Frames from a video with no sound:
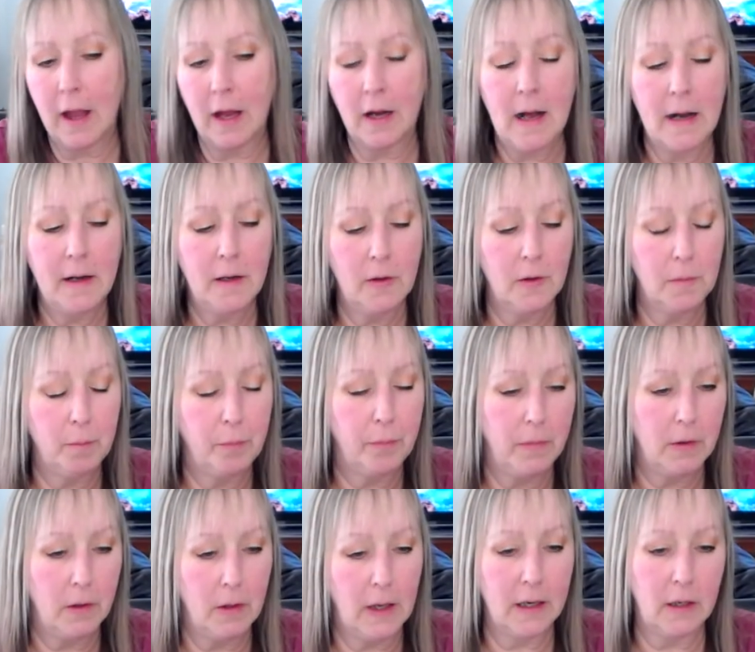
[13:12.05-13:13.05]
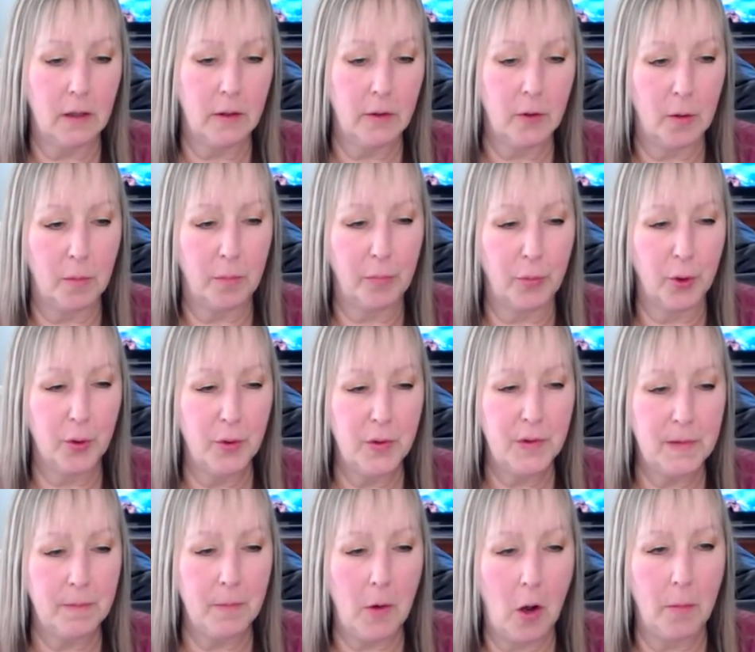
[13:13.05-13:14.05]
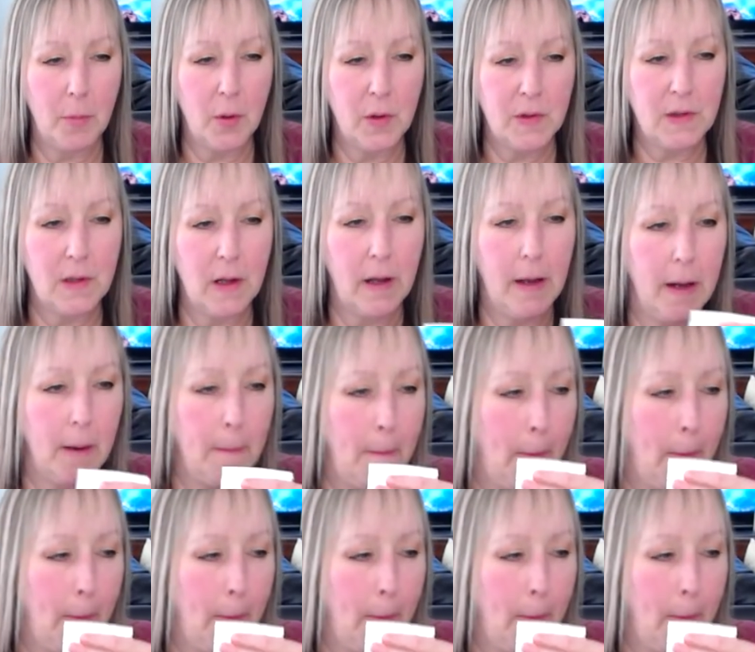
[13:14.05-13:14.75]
kind of looked like a little bruise, almost like,